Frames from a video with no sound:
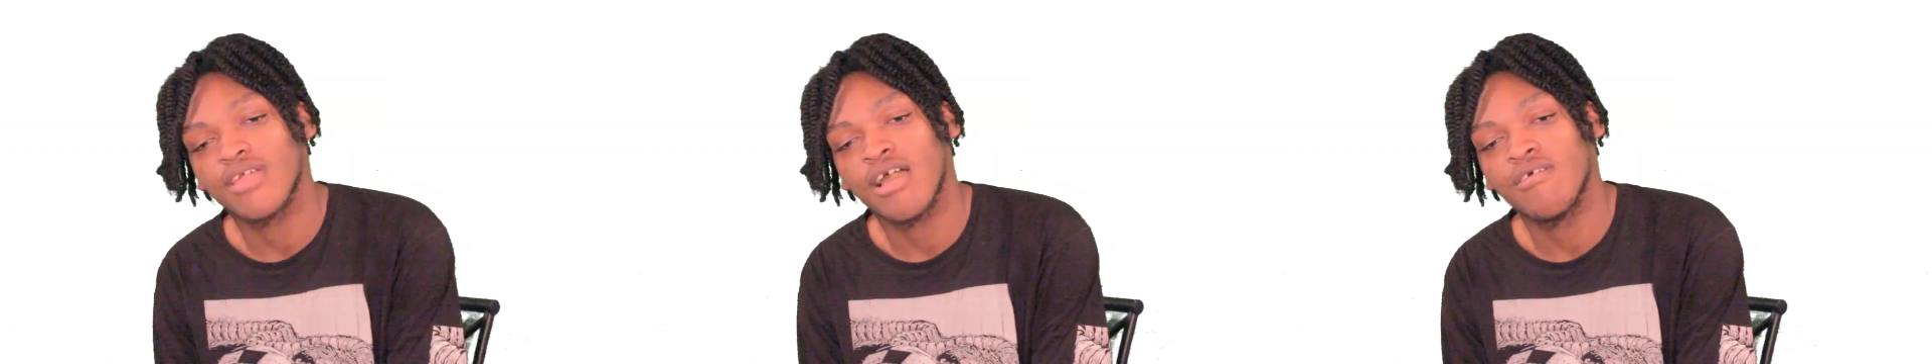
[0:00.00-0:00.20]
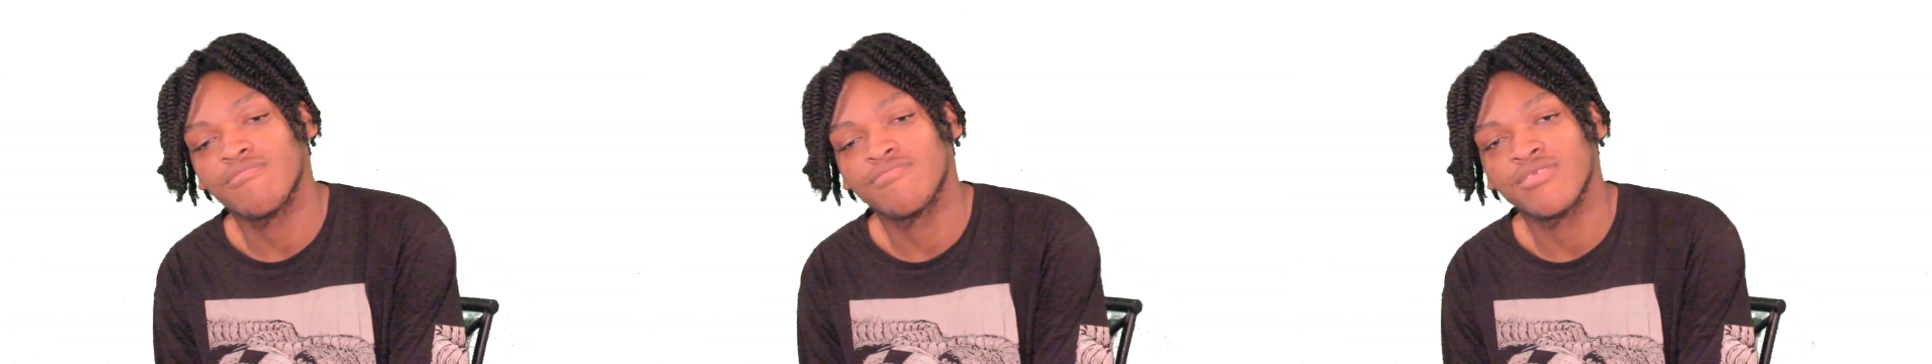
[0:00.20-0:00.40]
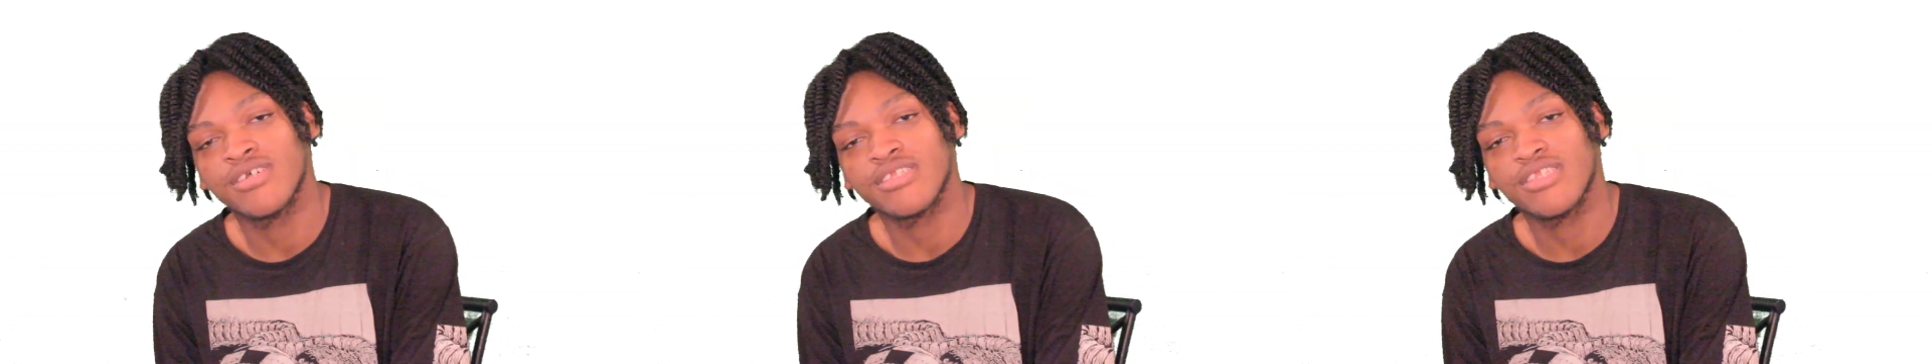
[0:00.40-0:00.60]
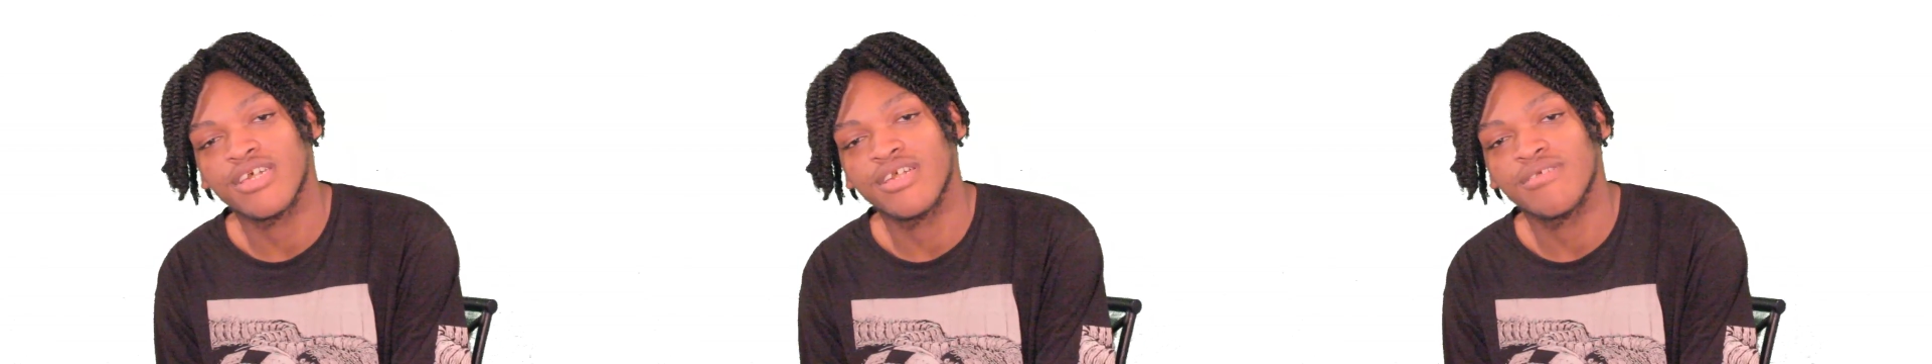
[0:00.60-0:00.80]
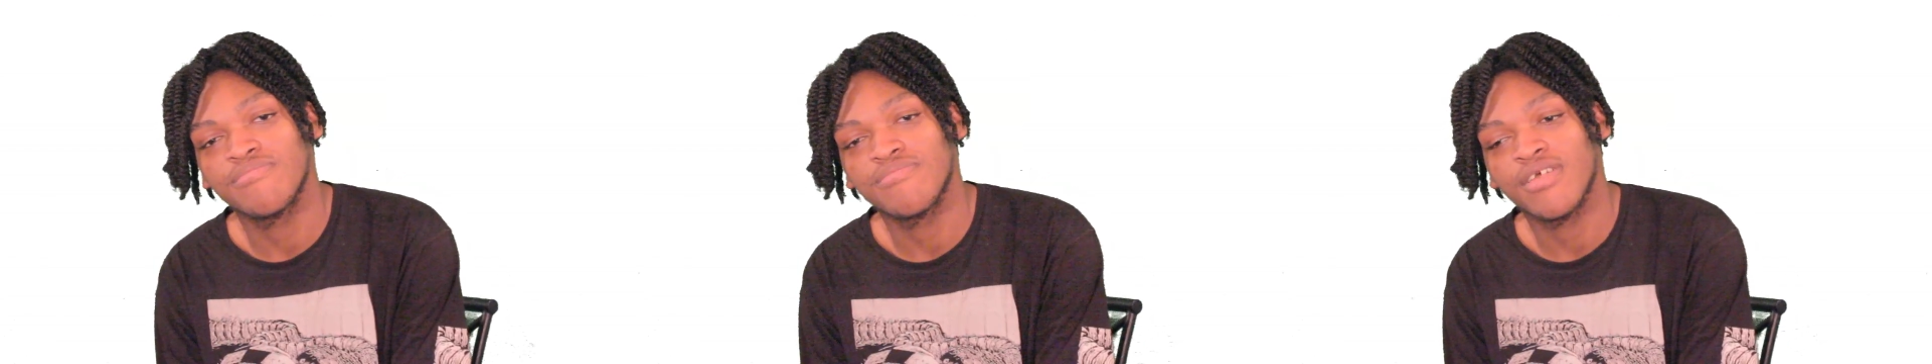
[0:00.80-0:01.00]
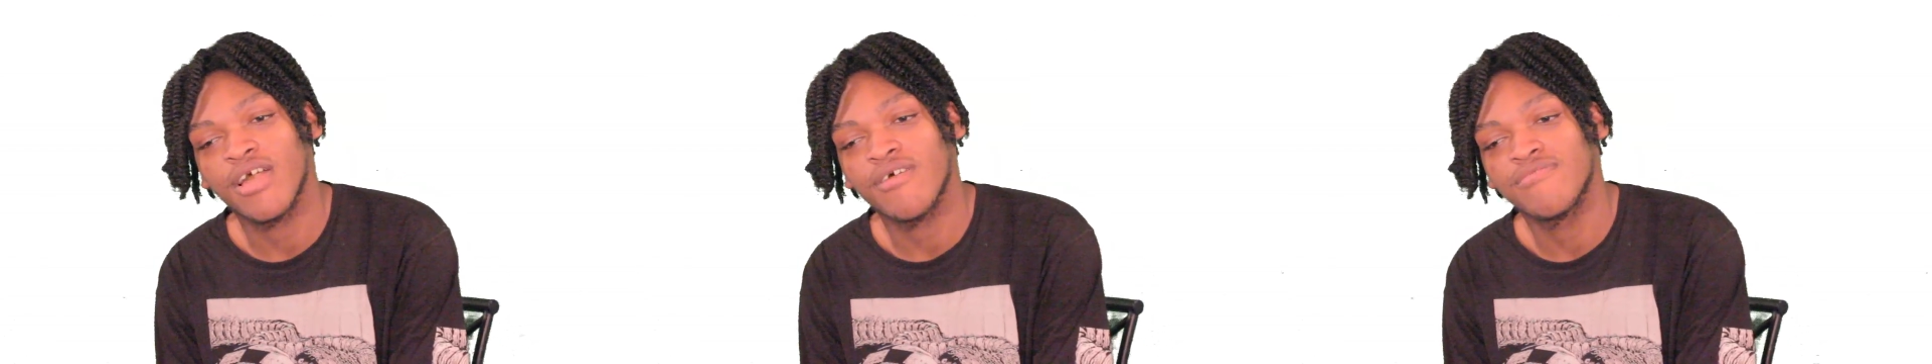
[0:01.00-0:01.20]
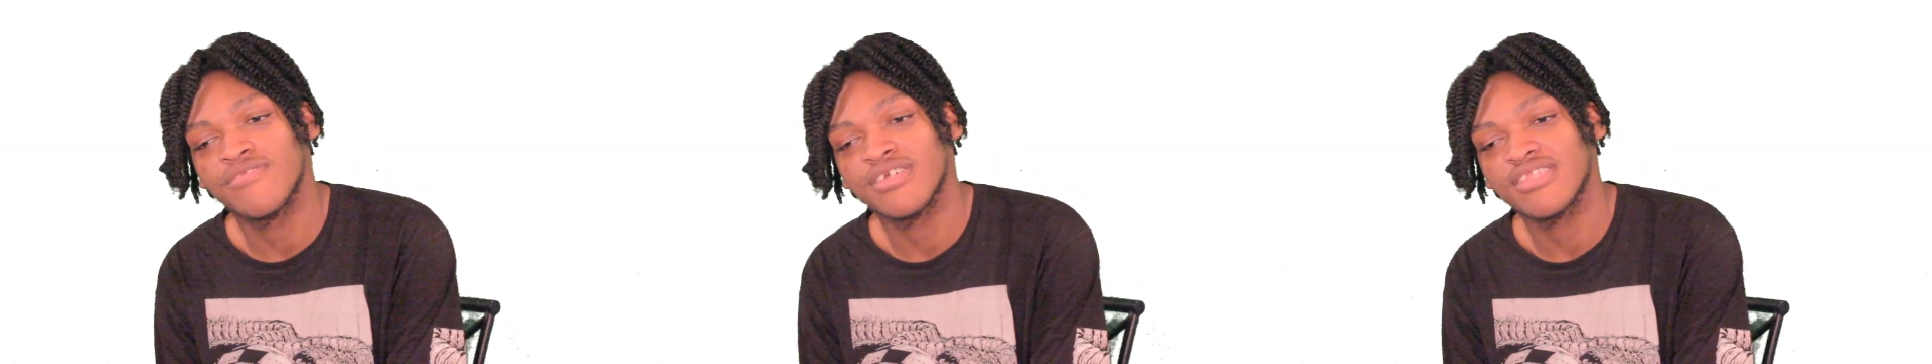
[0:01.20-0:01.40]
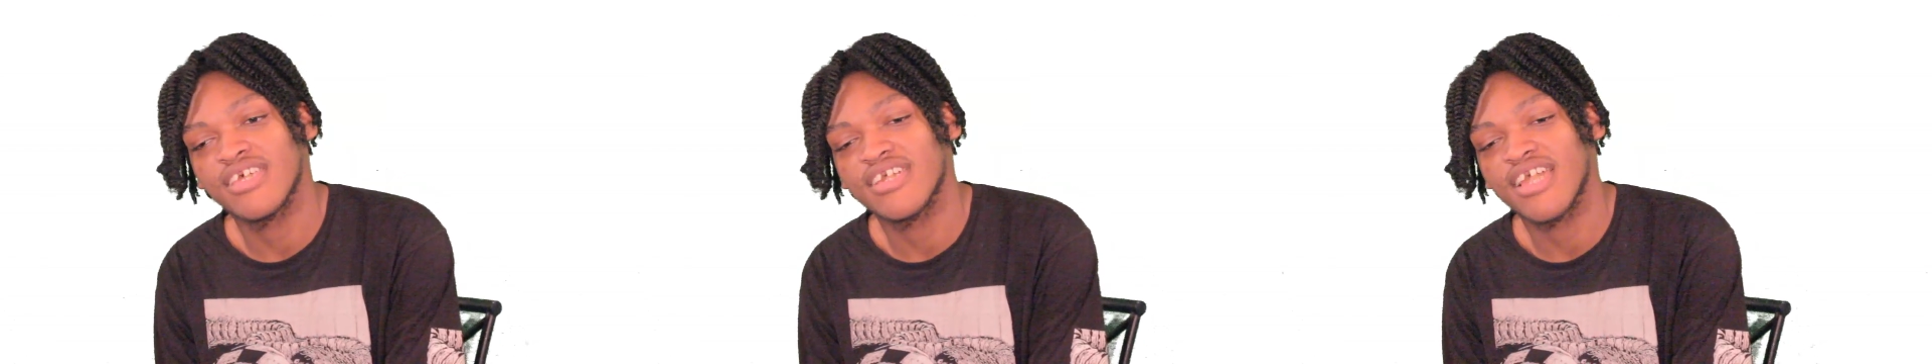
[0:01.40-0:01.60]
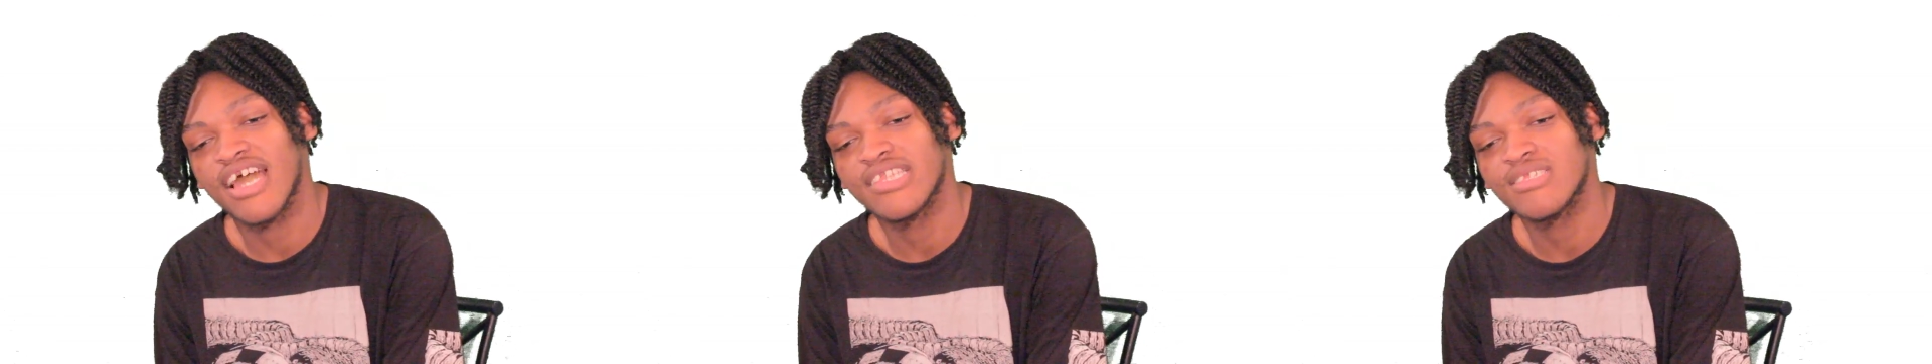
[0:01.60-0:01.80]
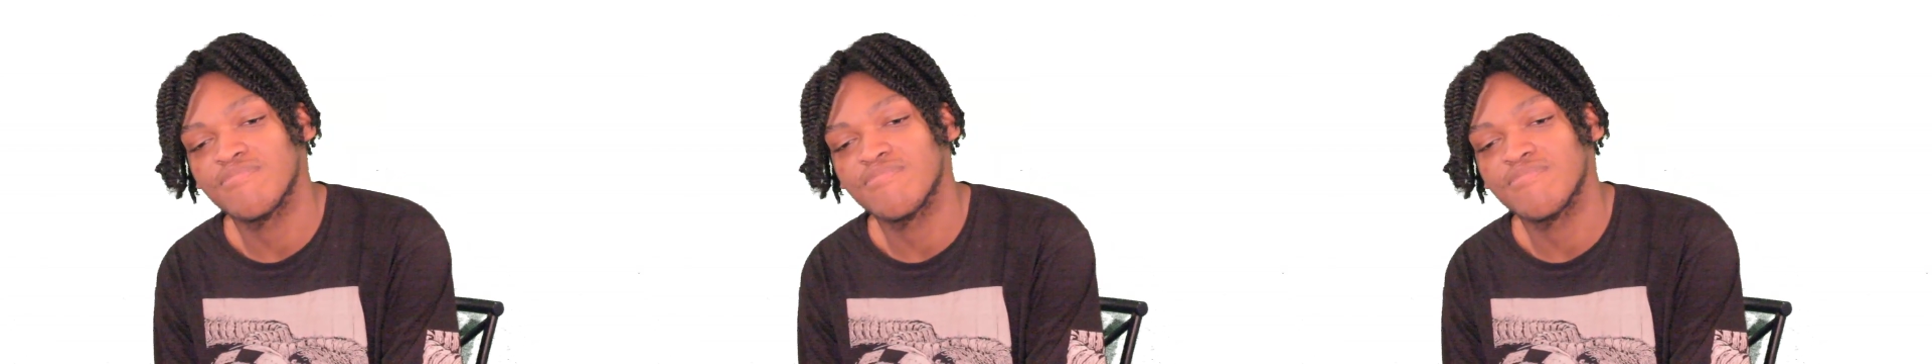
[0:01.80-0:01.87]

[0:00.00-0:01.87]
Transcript: don't think they, I don't think they got